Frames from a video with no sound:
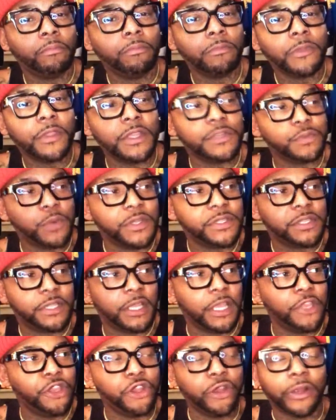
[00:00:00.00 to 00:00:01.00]
Because once
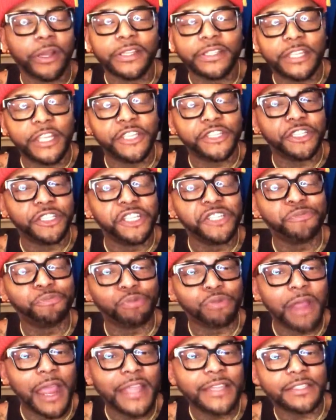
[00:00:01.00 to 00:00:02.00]
again, your attention is
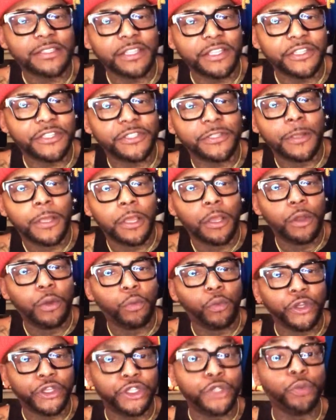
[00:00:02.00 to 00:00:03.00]
priceless.
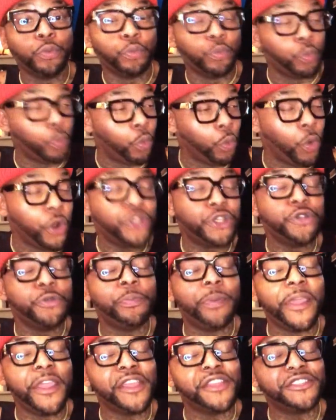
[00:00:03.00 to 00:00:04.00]
What you
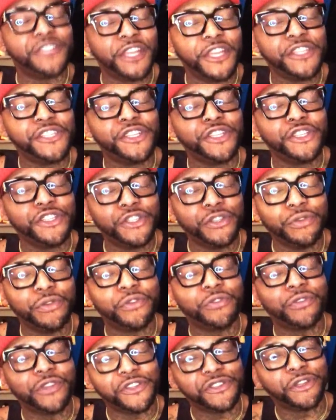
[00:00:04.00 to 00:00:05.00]
pay attention to
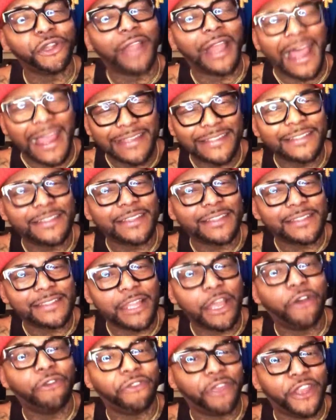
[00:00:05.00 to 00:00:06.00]
crystallizes
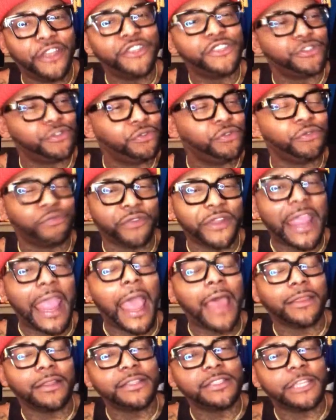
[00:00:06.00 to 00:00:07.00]
itself into
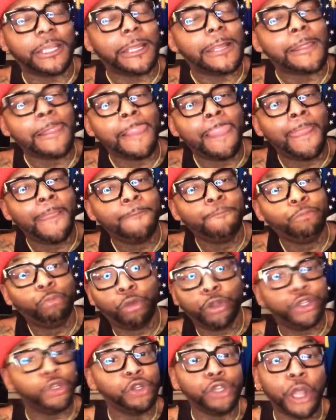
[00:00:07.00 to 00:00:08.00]
reality.
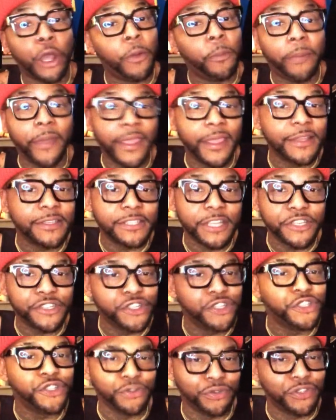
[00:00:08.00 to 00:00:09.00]
What you don't pay
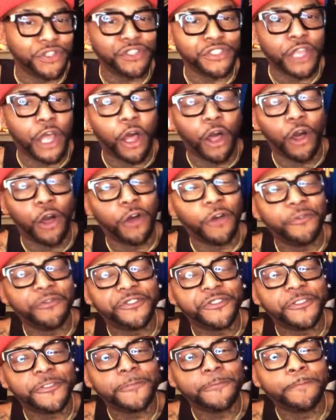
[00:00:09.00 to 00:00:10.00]
attention to
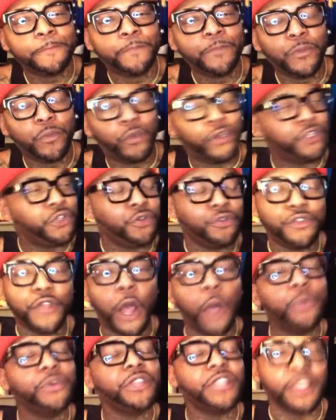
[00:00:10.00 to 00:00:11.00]
dissolves. What you
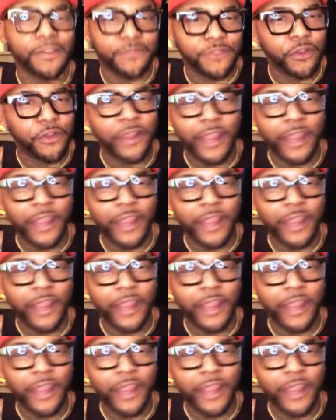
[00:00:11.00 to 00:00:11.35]
don't give your